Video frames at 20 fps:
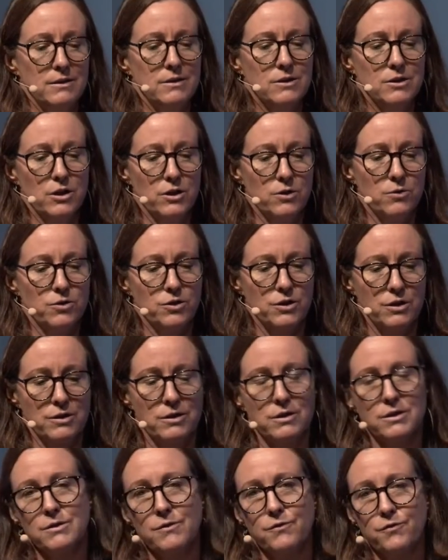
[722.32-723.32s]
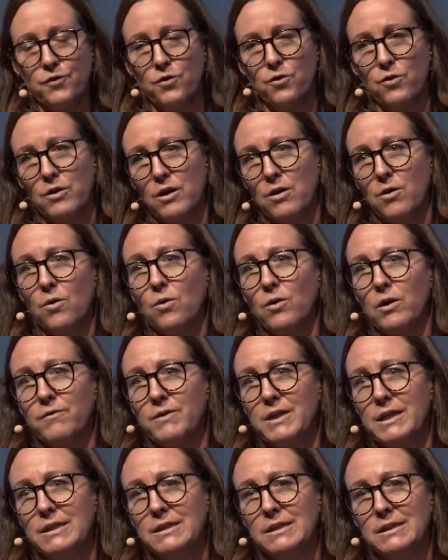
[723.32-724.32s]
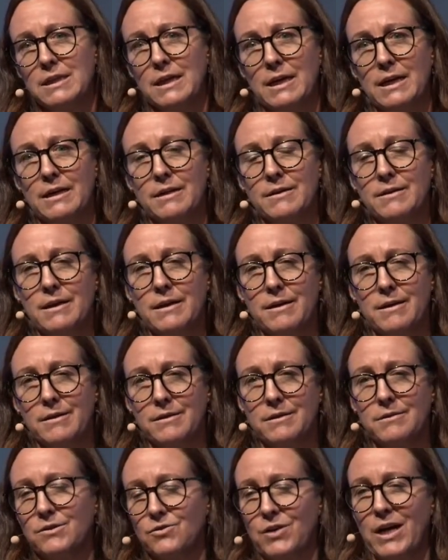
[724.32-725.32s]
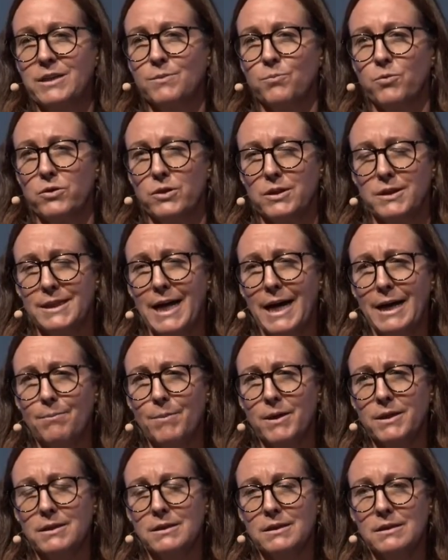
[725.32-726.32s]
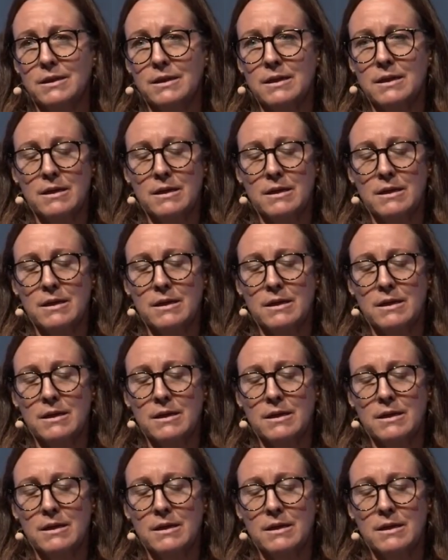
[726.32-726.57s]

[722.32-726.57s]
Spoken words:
solutions for all of these transport assignments.